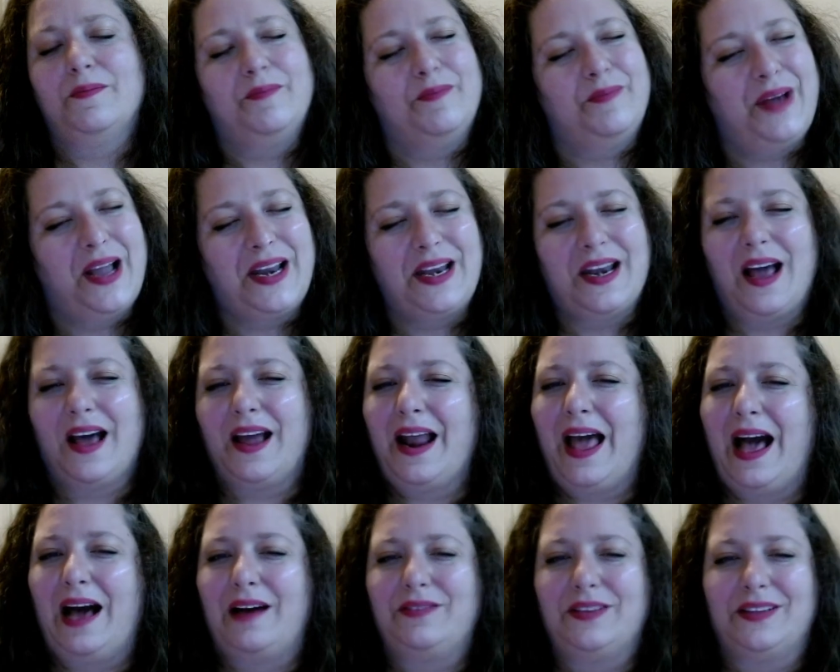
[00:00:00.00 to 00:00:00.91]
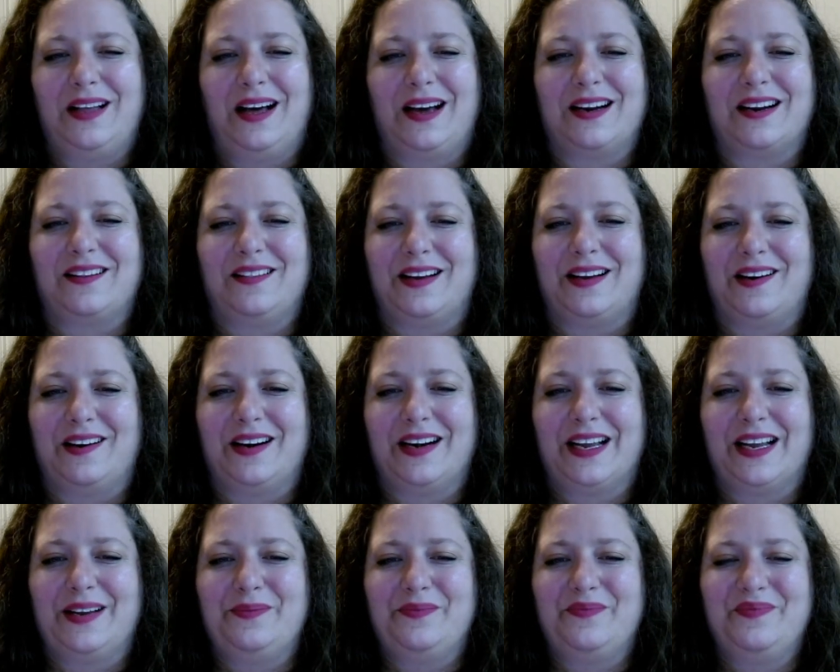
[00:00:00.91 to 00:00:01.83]
might not have a lot of
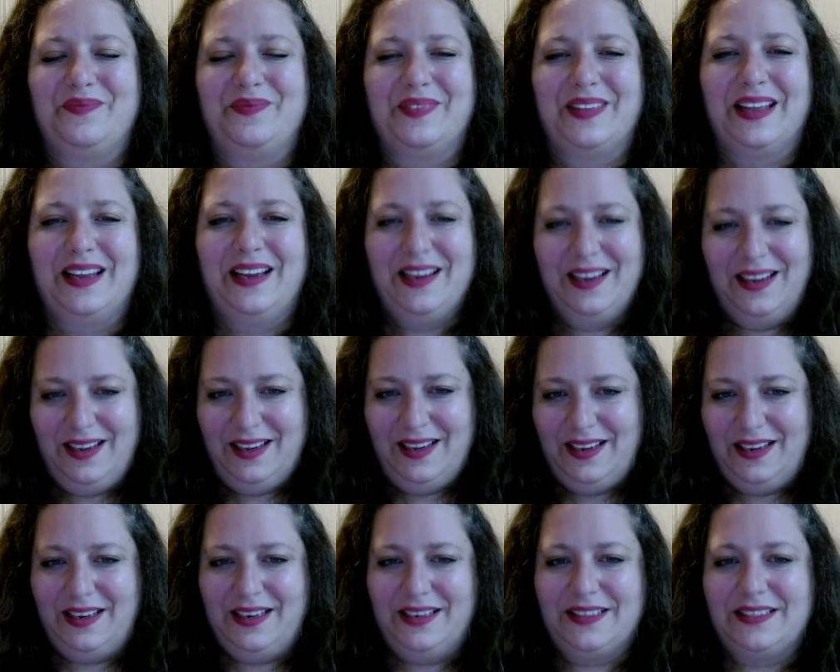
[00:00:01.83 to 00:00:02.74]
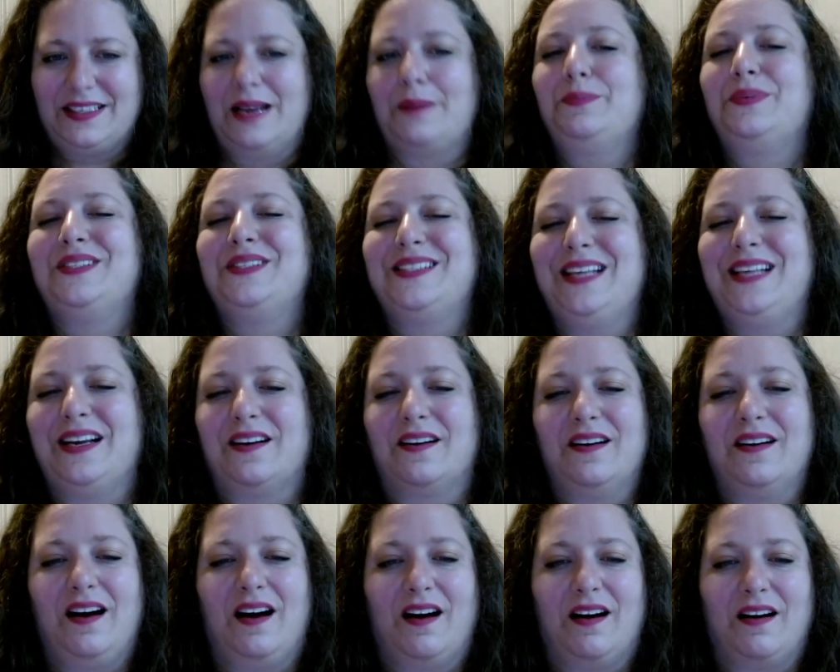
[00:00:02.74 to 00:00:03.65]
clarity. Examples
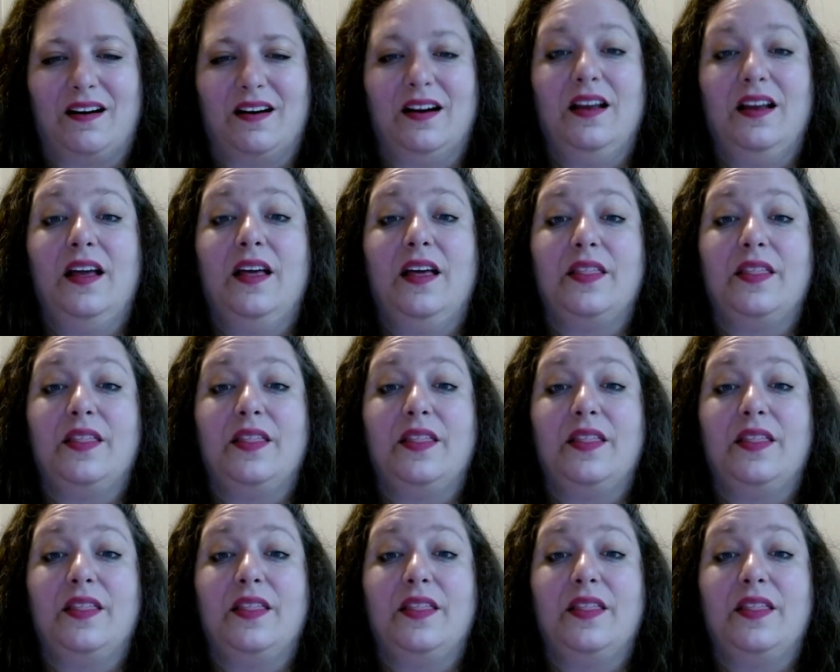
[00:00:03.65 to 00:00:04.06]
here are: